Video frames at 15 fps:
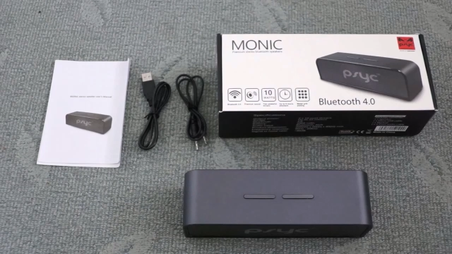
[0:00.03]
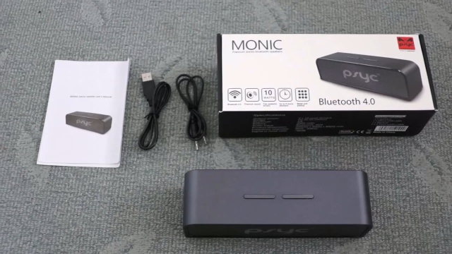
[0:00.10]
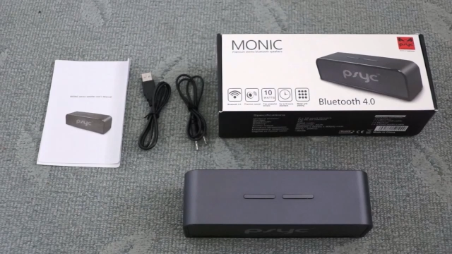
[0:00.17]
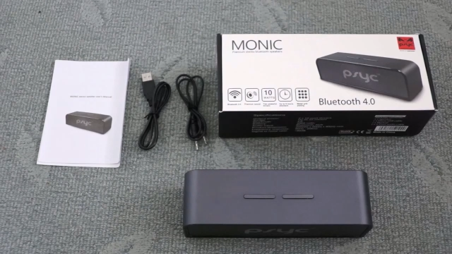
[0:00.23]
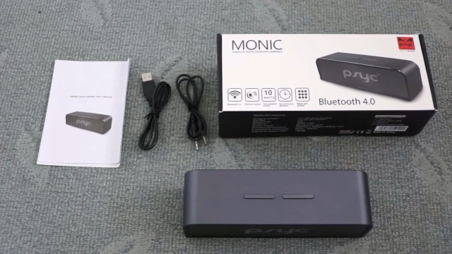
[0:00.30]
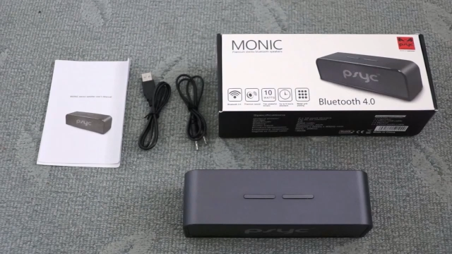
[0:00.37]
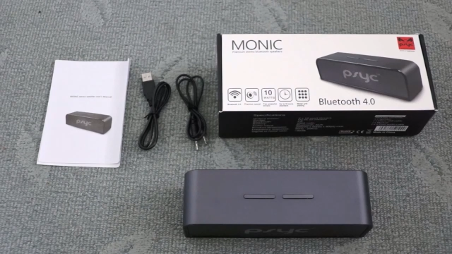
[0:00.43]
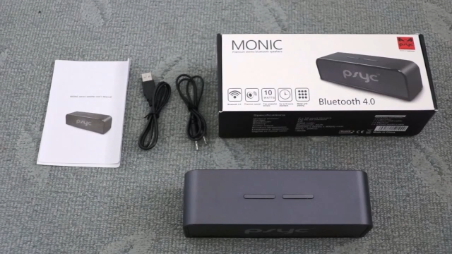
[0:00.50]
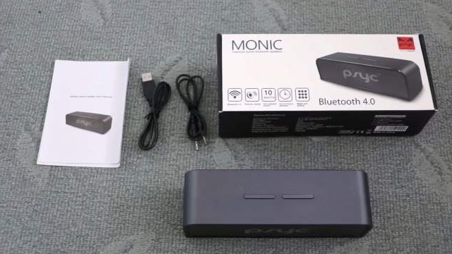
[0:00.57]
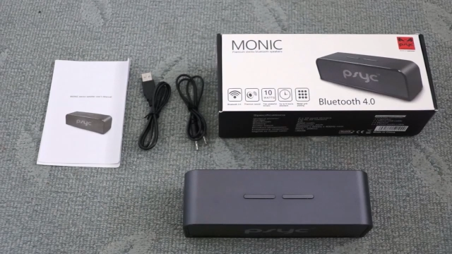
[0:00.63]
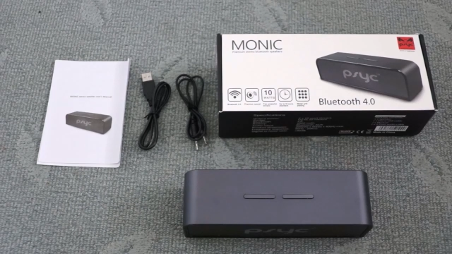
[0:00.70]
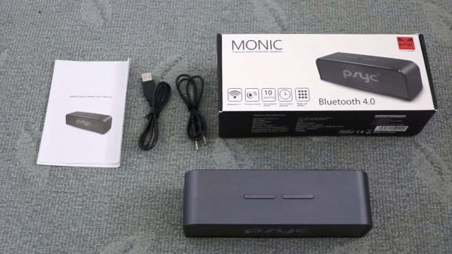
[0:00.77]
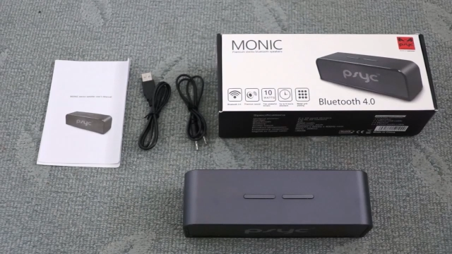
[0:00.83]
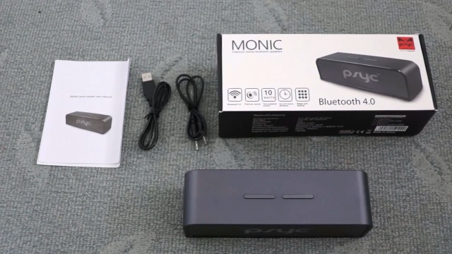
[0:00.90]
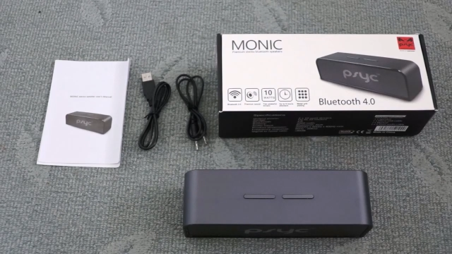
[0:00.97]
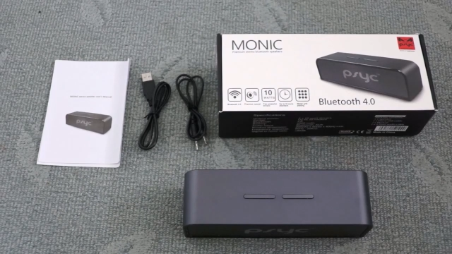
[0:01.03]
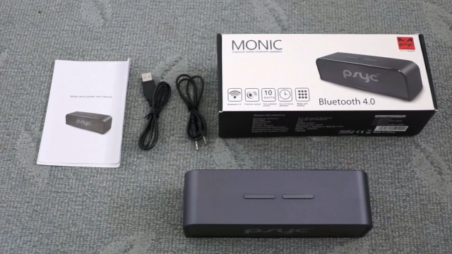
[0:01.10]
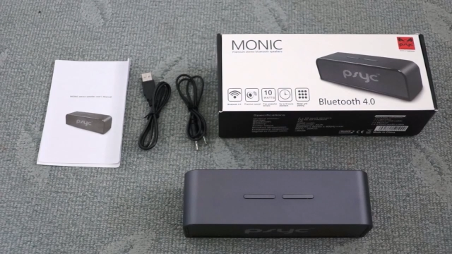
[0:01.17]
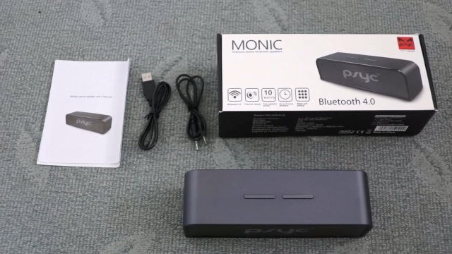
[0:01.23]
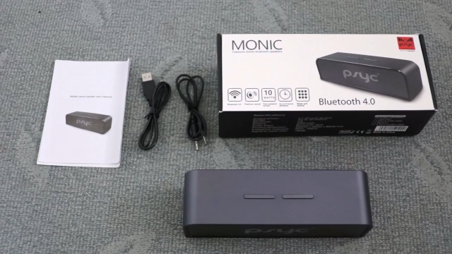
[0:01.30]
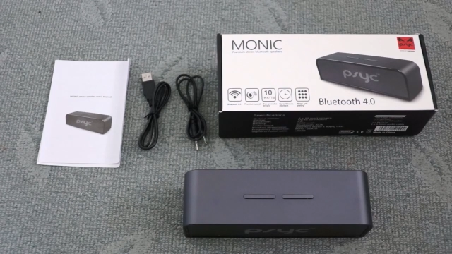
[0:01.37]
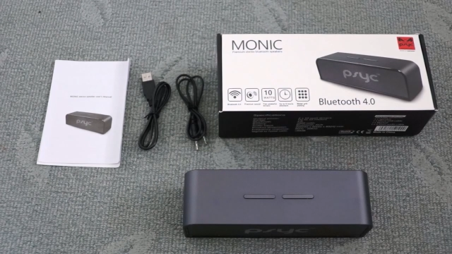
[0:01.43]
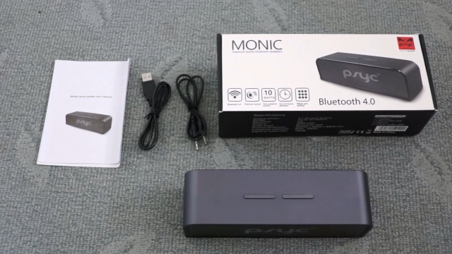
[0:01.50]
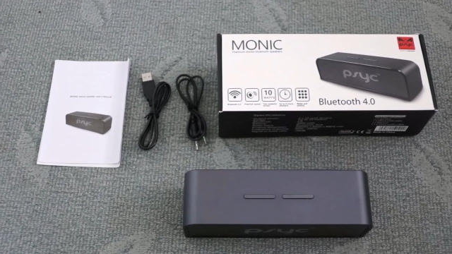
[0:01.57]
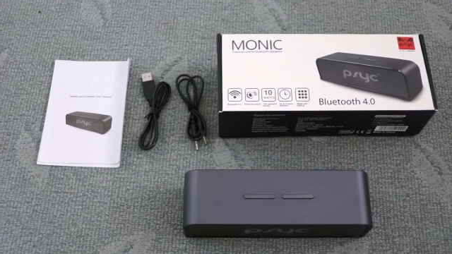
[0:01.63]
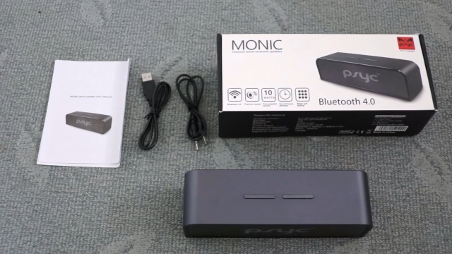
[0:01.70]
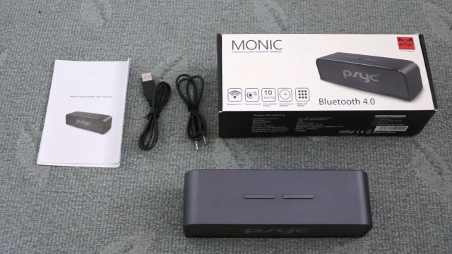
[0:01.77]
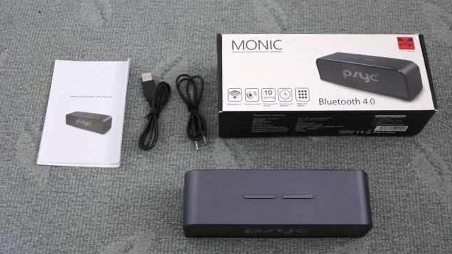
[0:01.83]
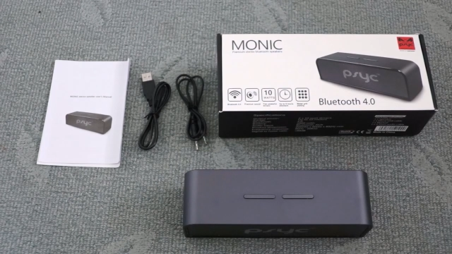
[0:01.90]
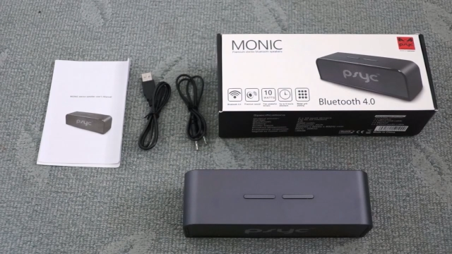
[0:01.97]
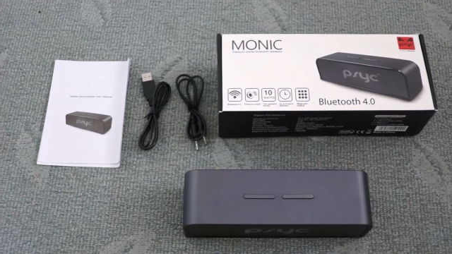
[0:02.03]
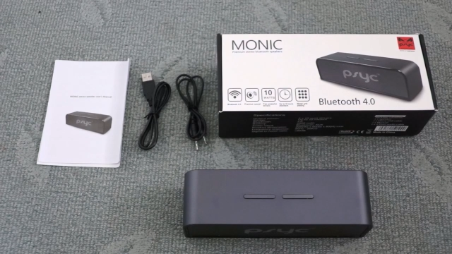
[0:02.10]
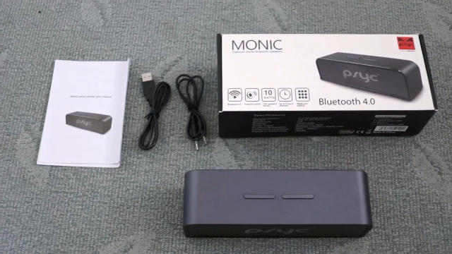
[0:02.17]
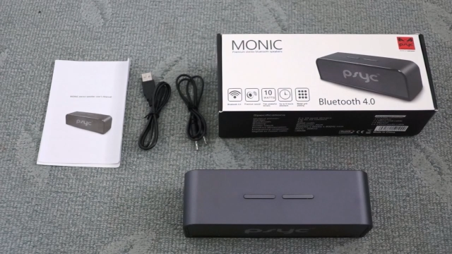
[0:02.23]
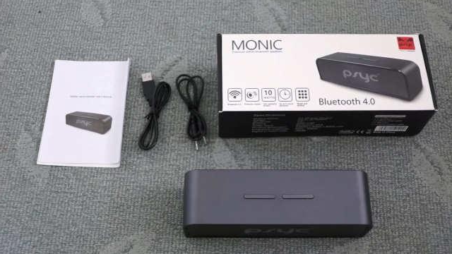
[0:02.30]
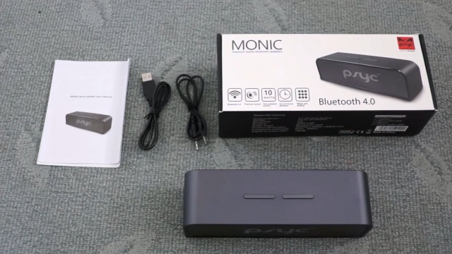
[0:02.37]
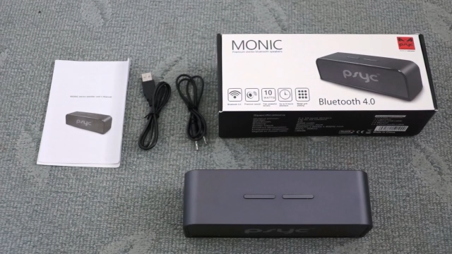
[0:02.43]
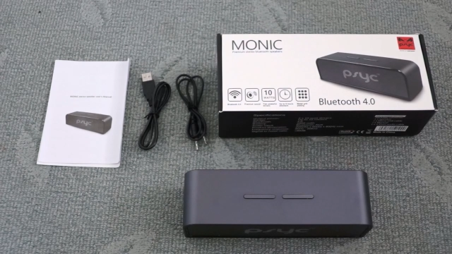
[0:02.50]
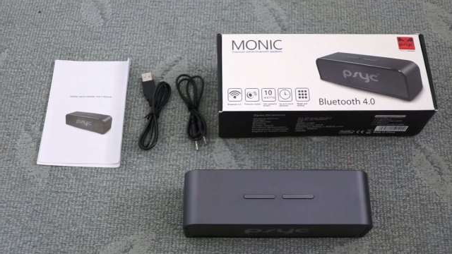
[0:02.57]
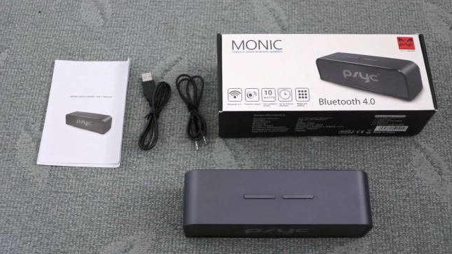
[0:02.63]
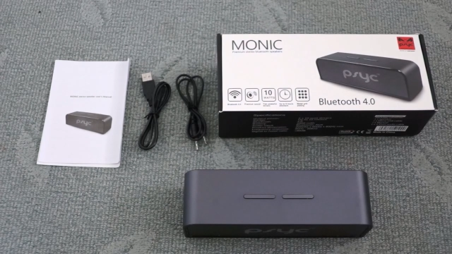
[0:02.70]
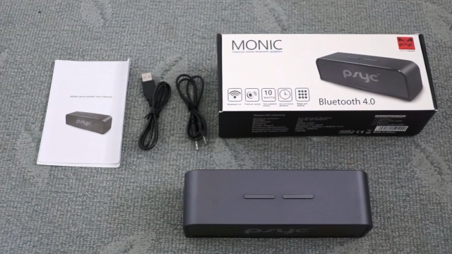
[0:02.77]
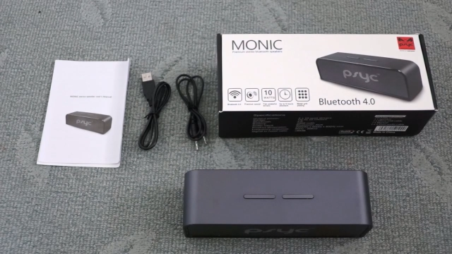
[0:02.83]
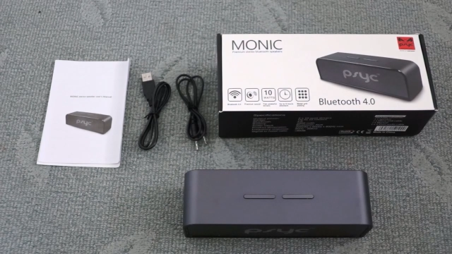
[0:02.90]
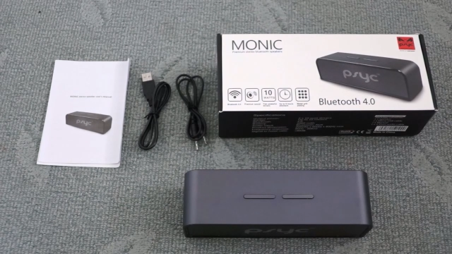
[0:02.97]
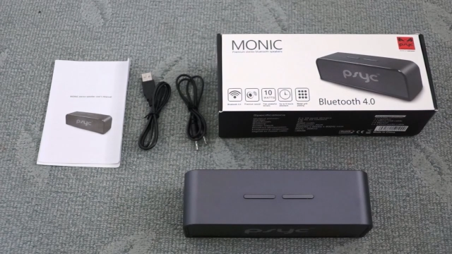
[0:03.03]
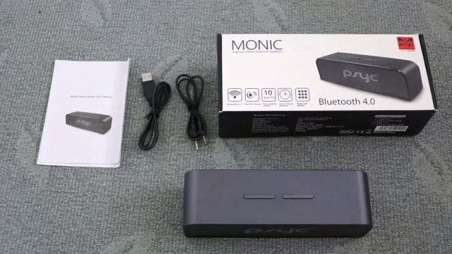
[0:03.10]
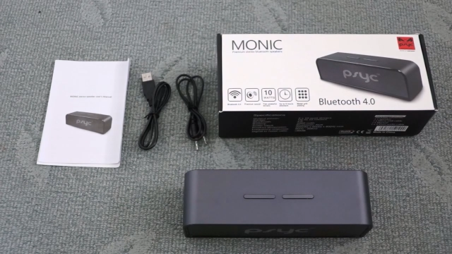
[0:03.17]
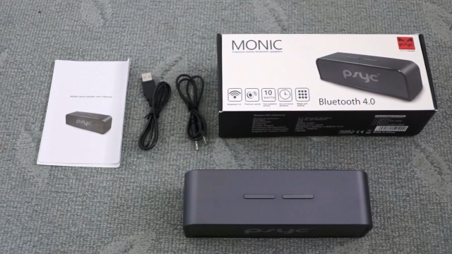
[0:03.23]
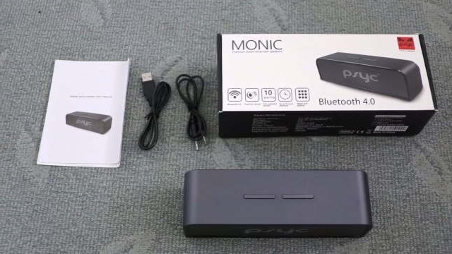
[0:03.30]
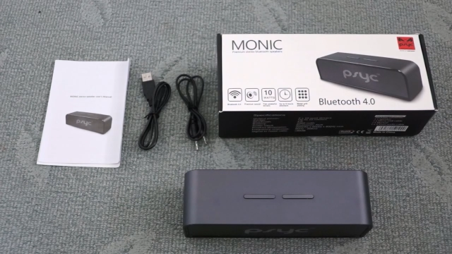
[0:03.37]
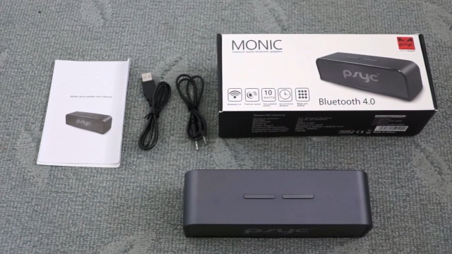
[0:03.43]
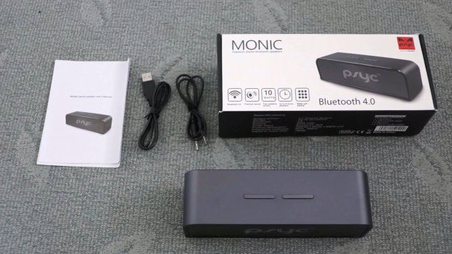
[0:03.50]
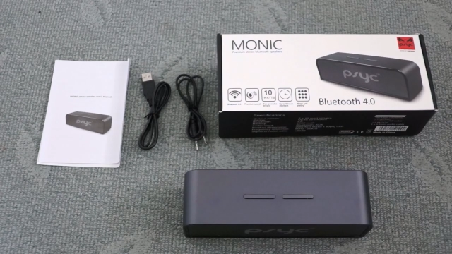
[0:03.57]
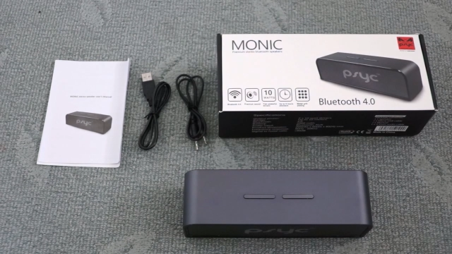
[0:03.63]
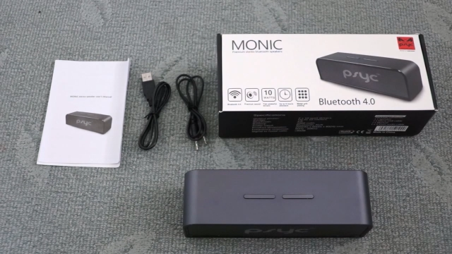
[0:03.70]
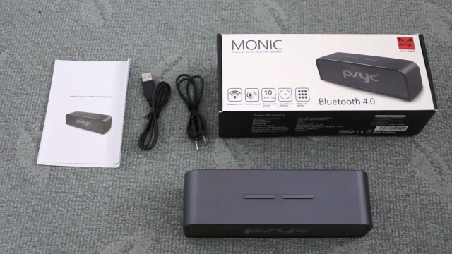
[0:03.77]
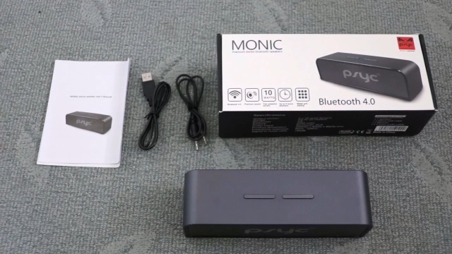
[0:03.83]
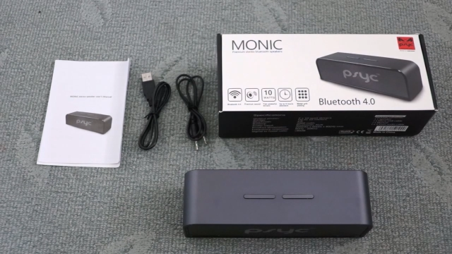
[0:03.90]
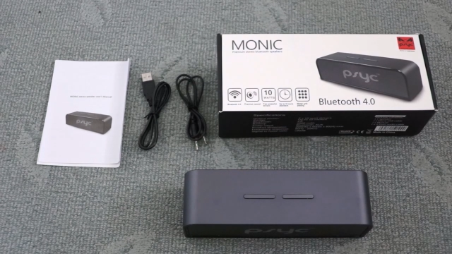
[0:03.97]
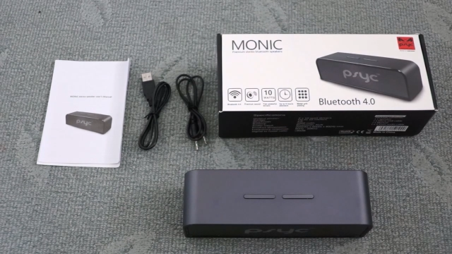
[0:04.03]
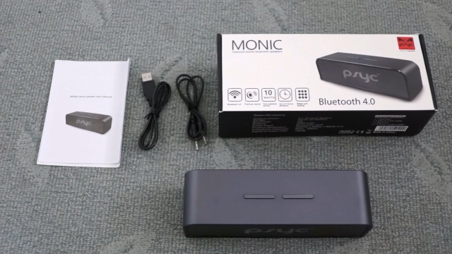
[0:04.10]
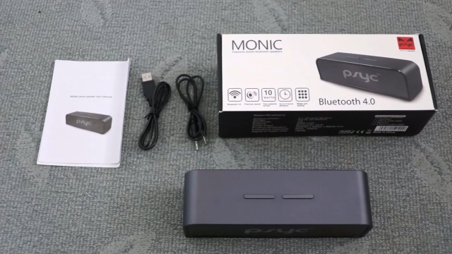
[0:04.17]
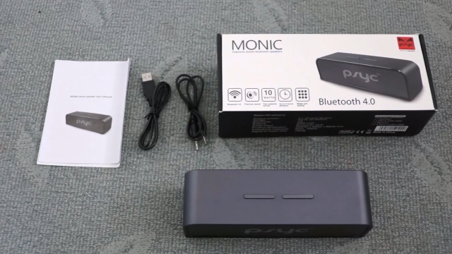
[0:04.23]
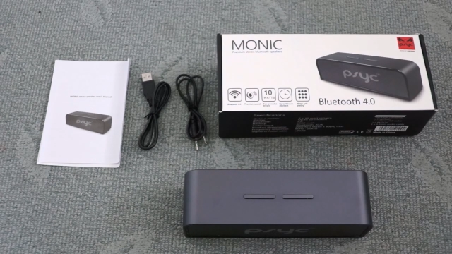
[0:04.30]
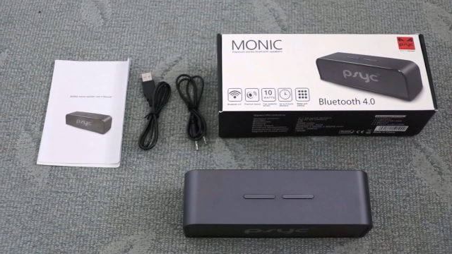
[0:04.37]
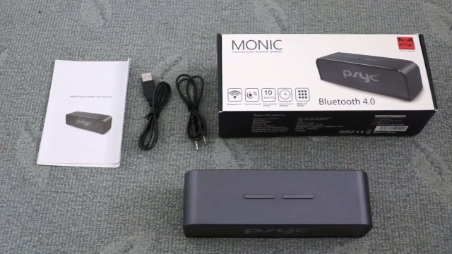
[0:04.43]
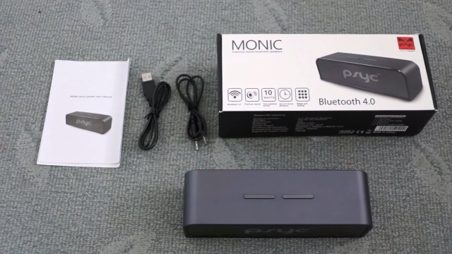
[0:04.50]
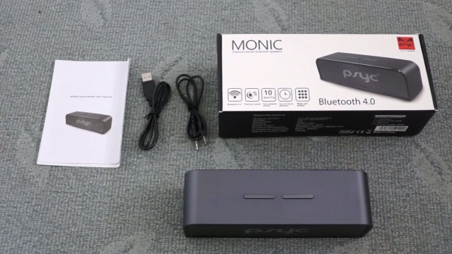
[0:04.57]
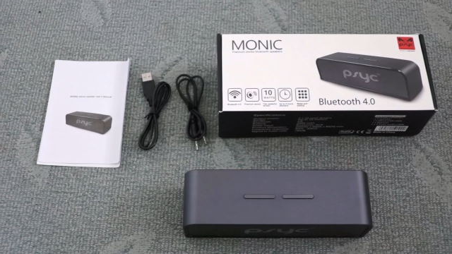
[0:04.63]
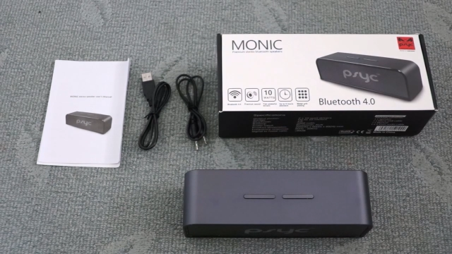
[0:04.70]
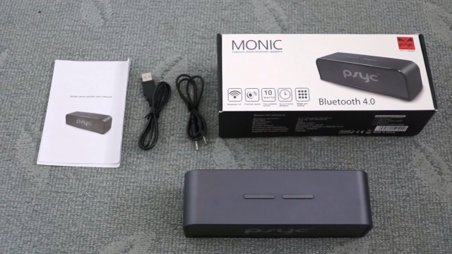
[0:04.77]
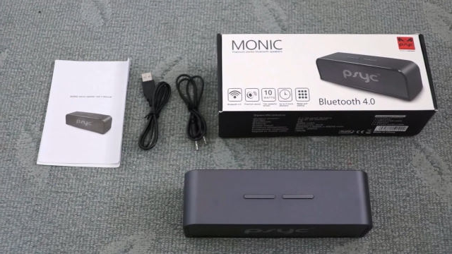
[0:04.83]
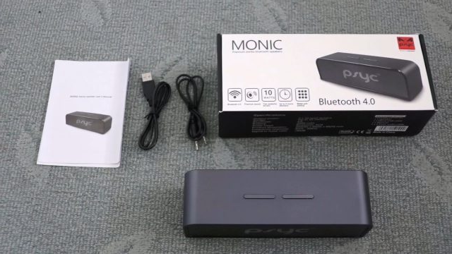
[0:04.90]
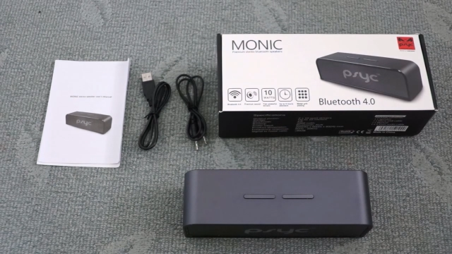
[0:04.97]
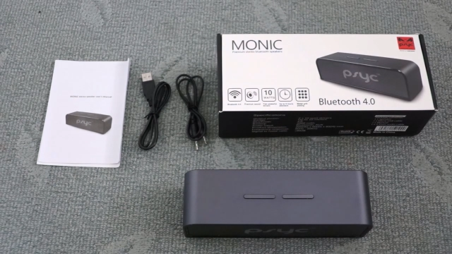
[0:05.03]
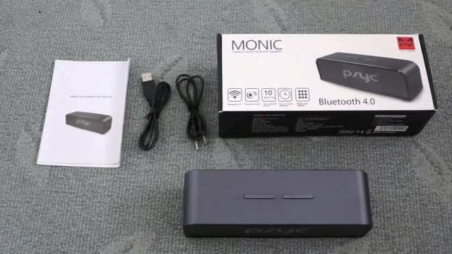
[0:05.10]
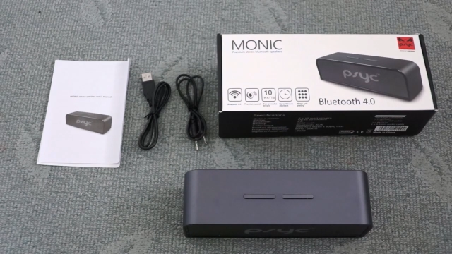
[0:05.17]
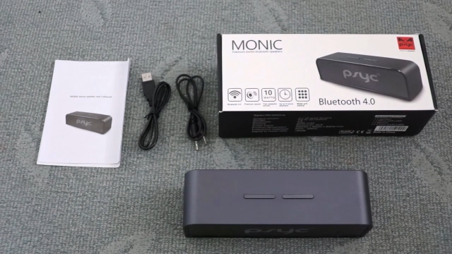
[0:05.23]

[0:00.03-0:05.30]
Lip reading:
(no speaker visible)